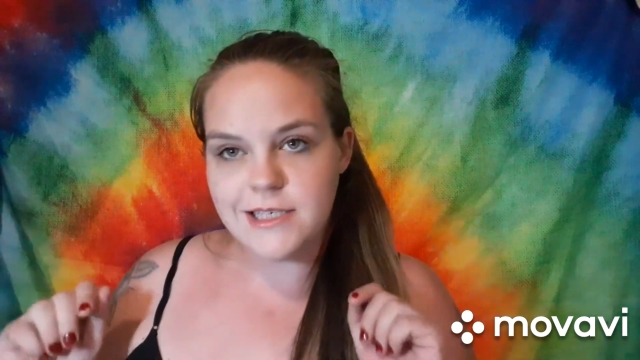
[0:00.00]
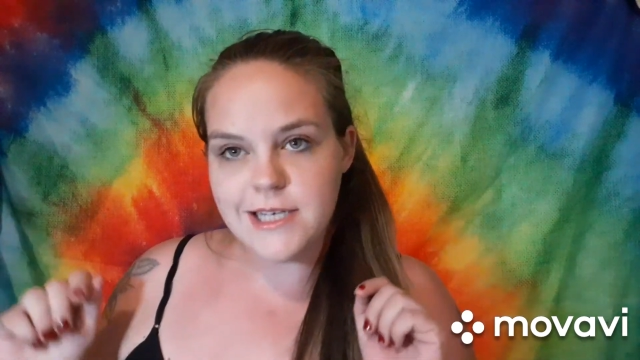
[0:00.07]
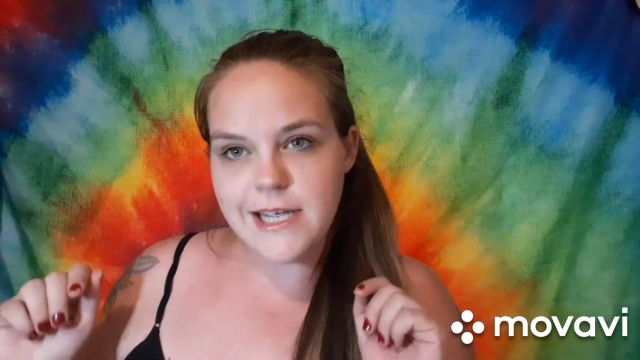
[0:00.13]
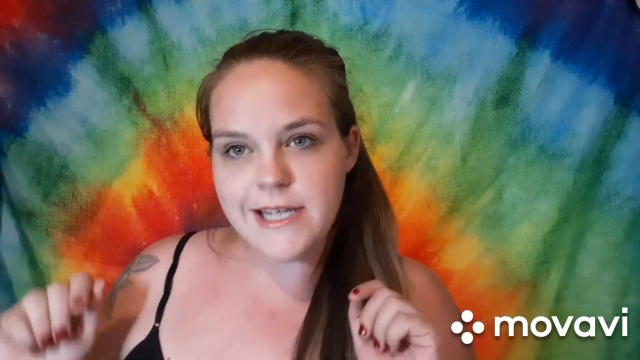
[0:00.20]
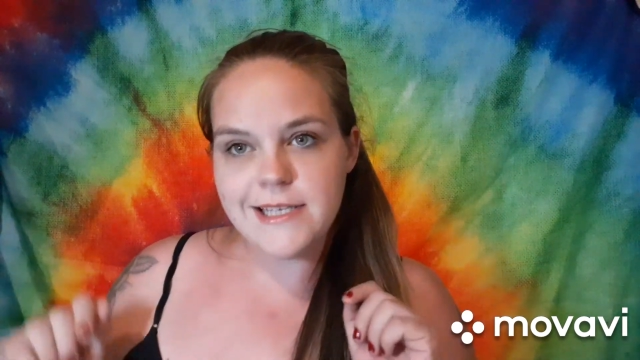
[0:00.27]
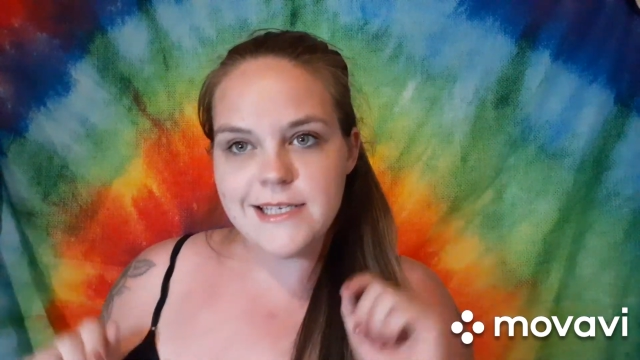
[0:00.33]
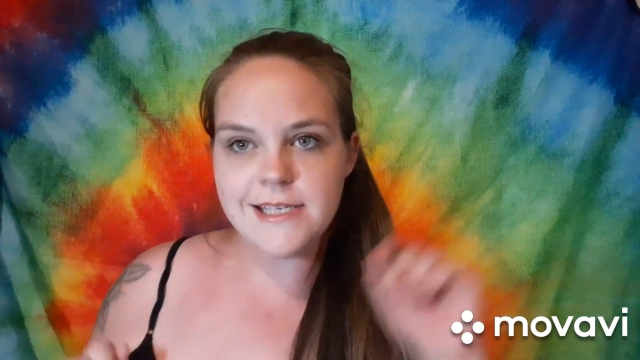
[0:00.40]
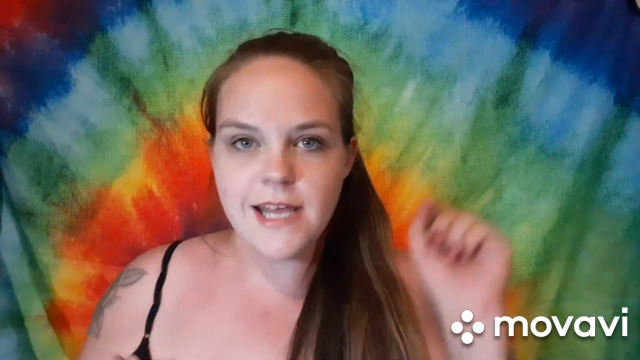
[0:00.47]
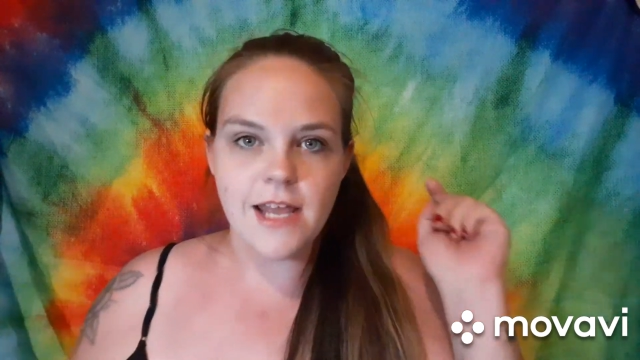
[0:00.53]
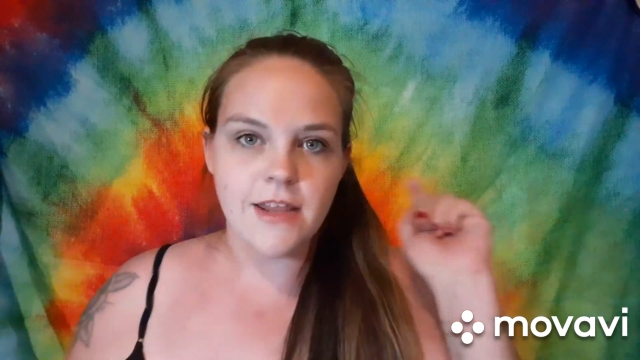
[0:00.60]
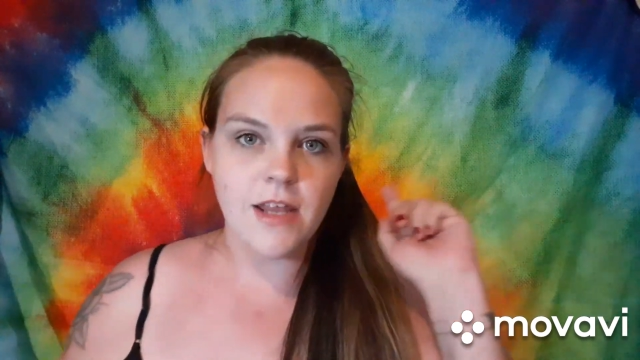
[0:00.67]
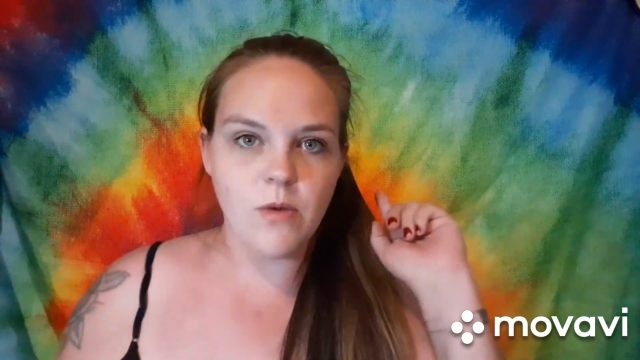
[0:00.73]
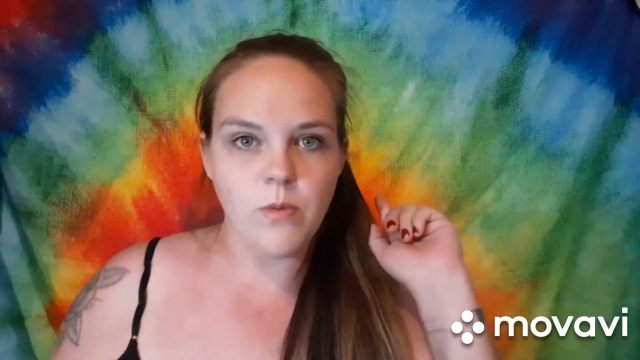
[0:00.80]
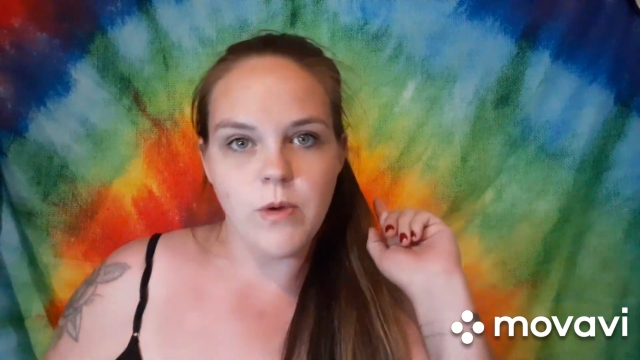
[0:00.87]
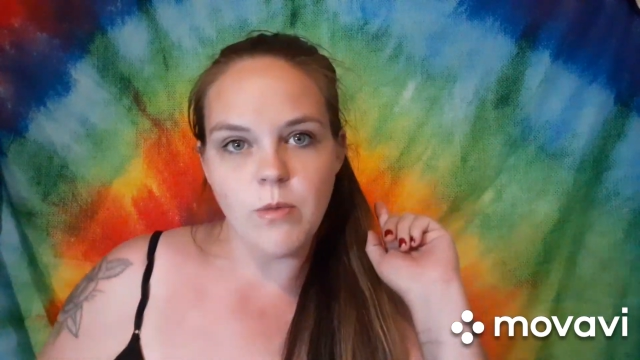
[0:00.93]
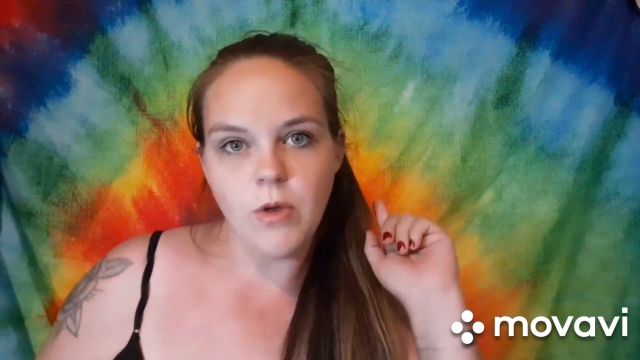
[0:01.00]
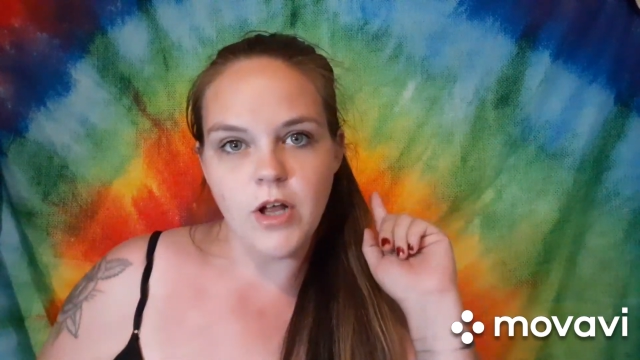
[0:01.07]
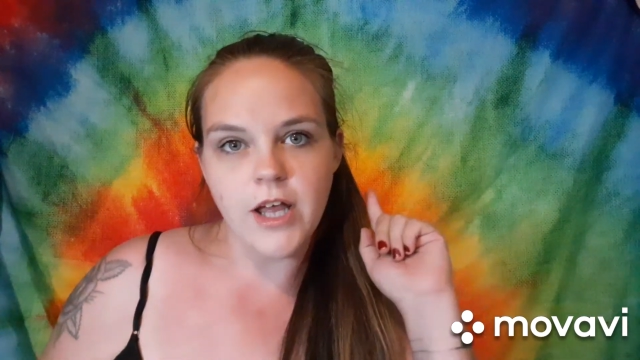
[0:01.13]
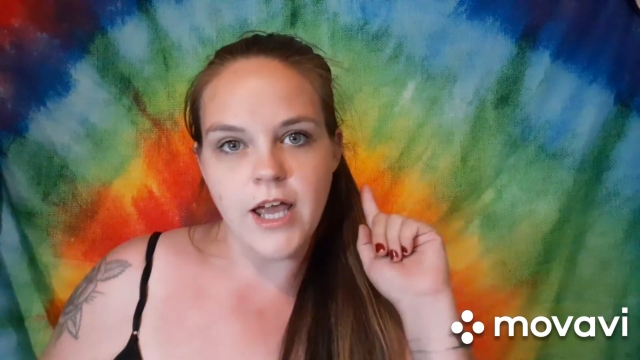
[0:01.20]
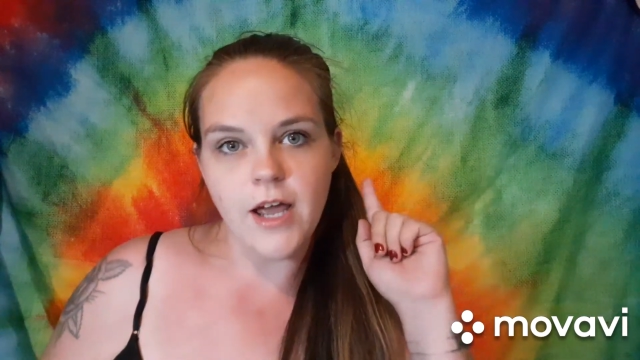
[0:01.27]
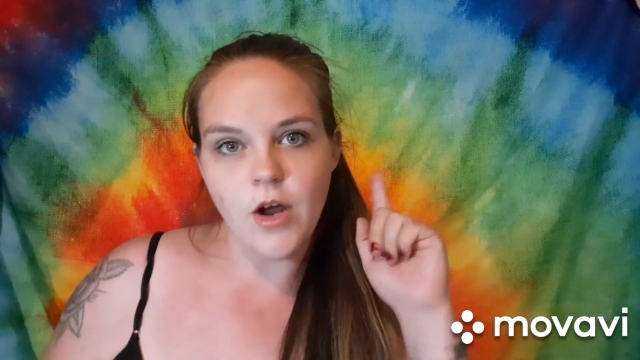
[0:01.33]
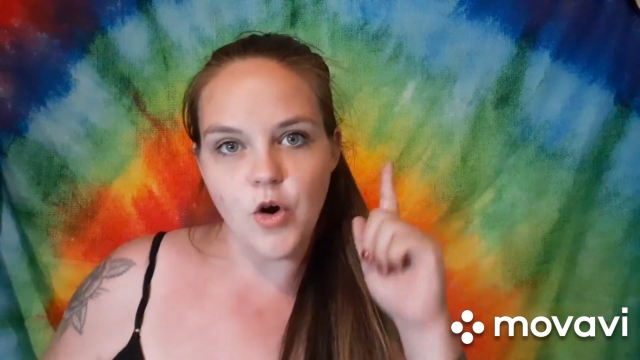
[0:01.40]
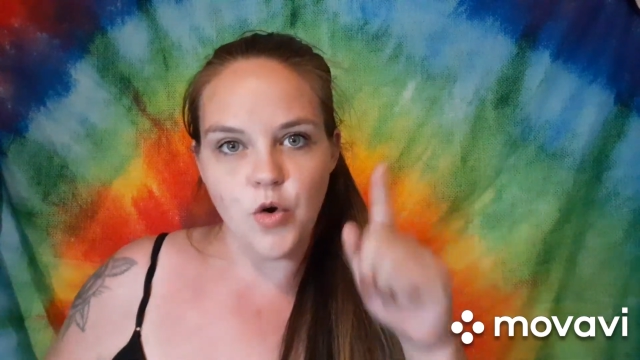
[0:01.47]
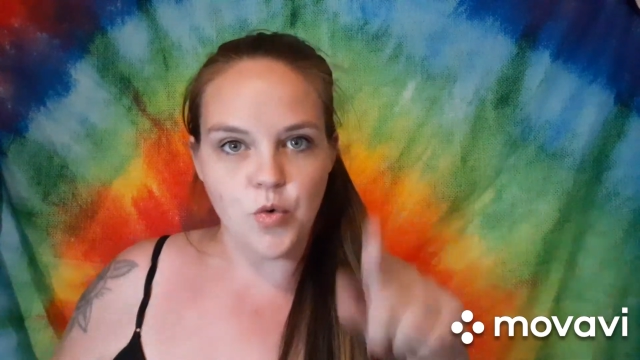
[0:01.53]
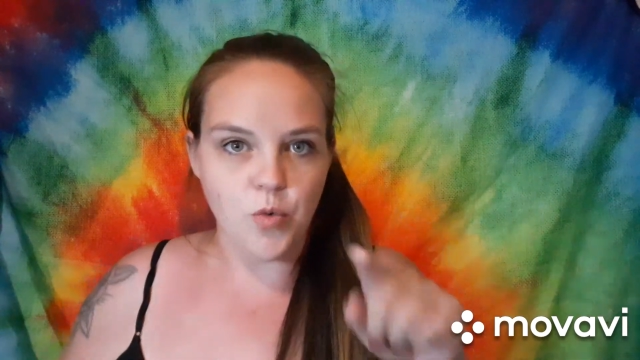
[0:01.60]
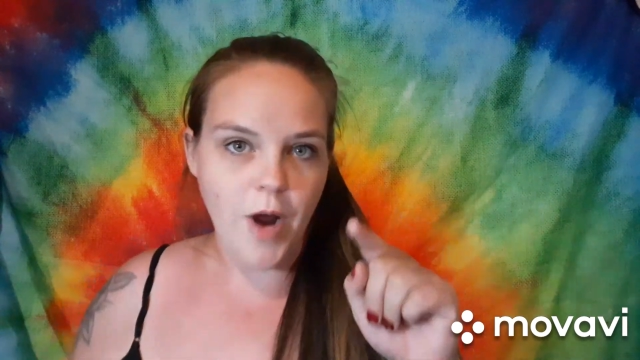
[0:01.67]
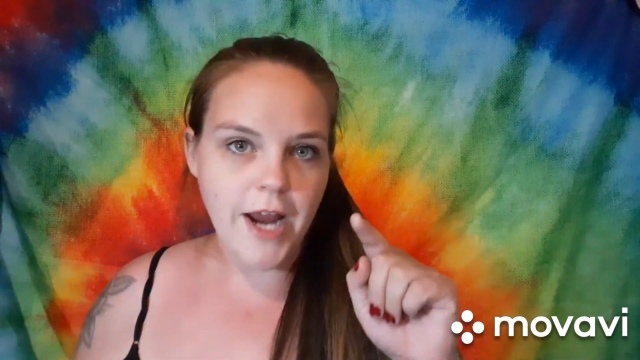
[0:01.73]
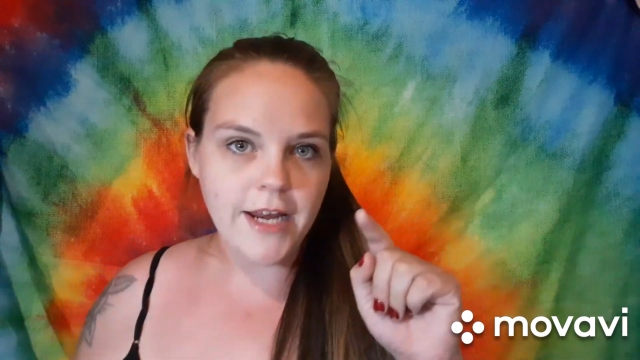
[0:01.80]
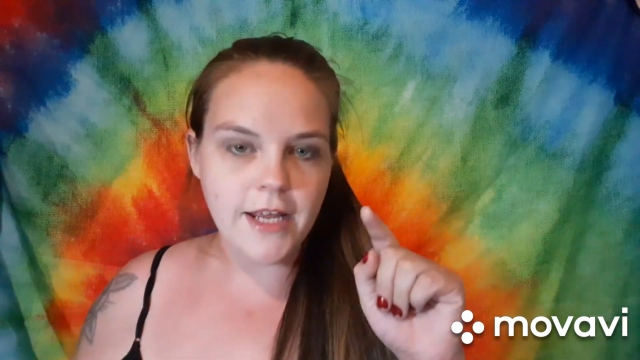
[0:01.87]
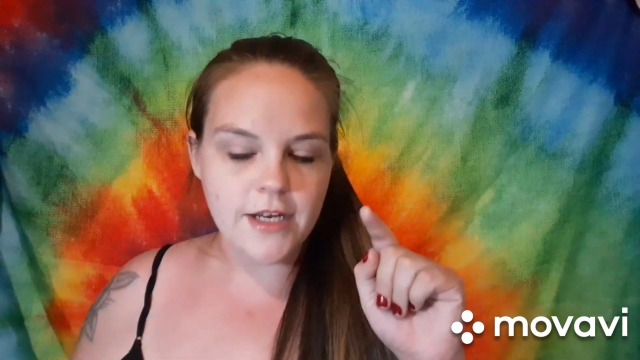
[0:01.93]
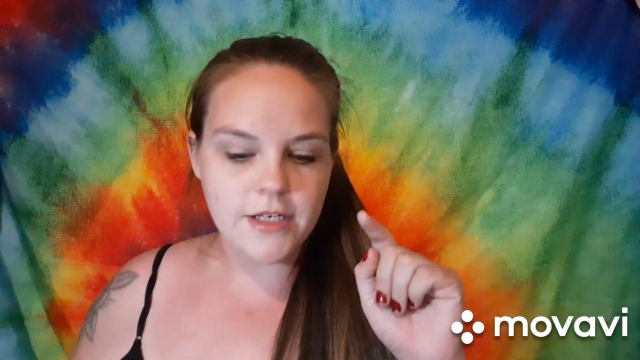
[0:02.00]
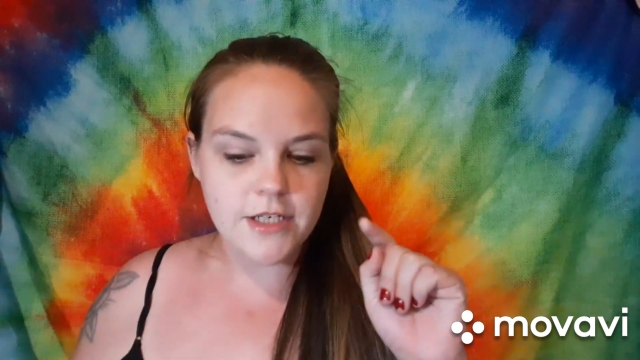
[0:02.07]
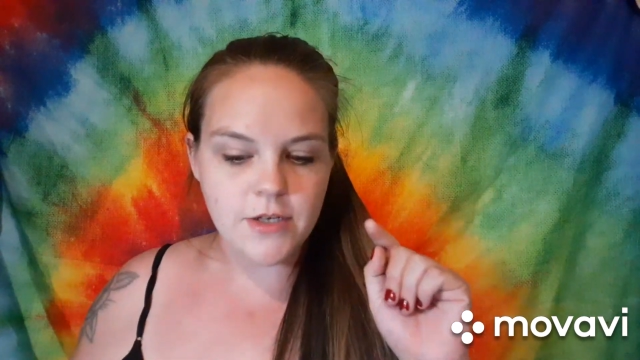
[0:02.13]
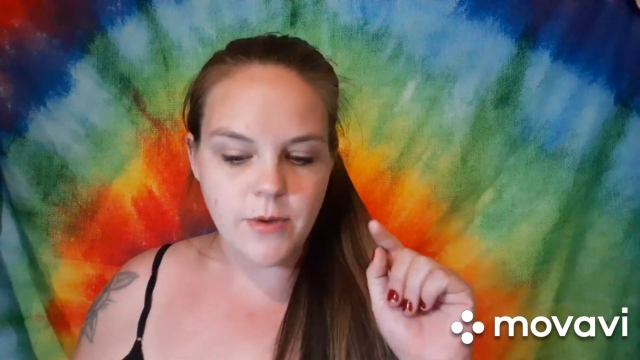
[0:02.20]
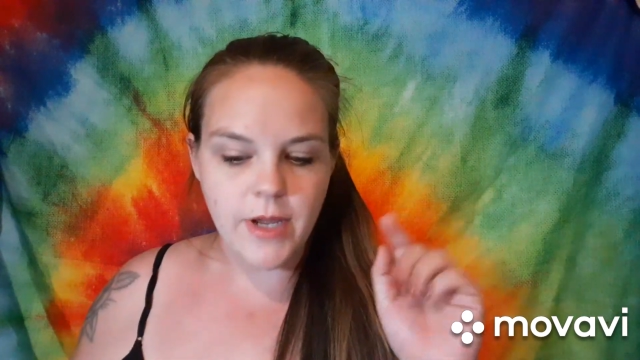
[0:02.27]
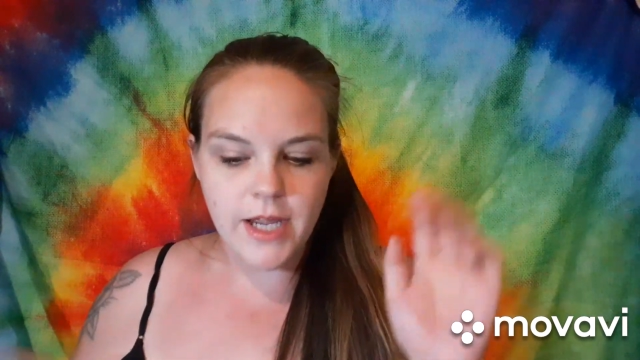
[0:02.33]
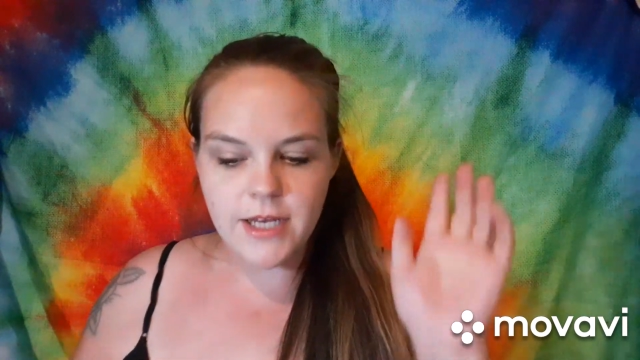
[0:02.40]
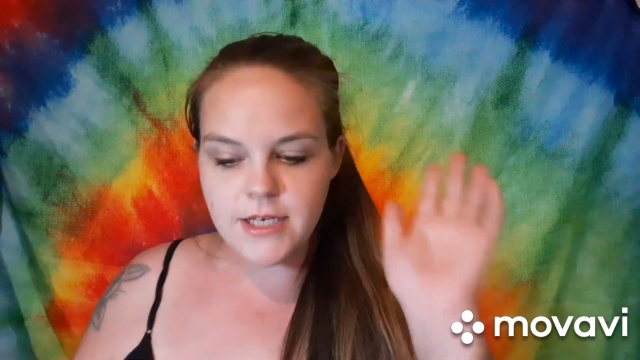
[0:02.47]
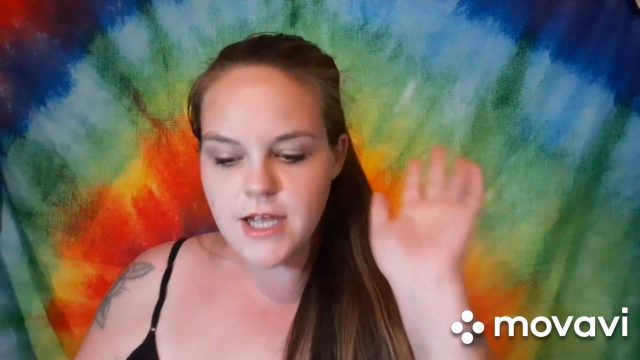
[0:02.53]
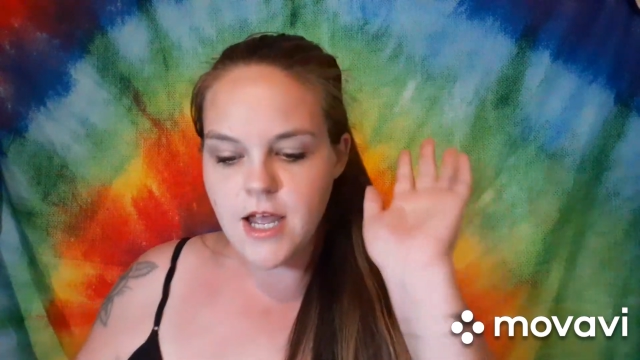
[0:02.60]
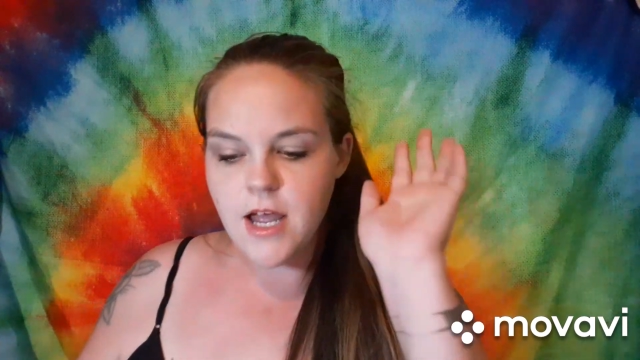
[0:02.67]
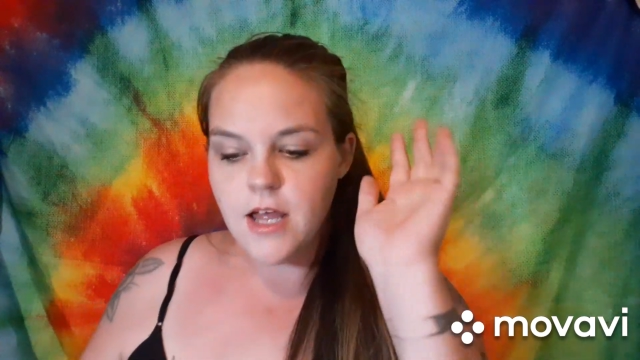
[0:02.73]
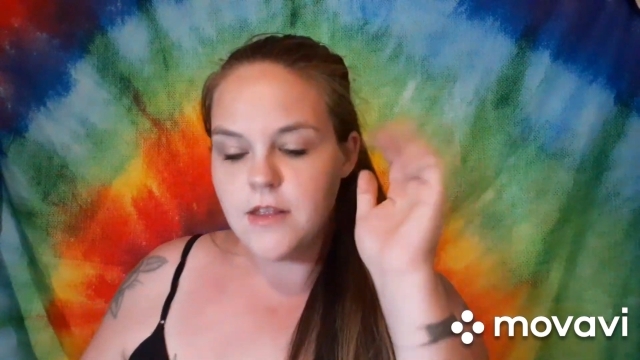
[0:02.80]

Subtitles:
deets and then we will get right into it.